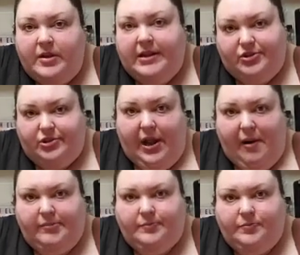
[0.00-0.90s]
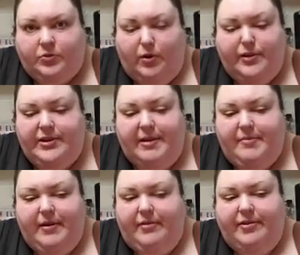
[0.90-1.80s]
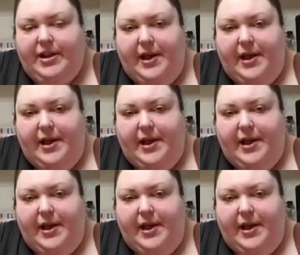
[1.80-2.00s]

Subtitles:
yesterday or the other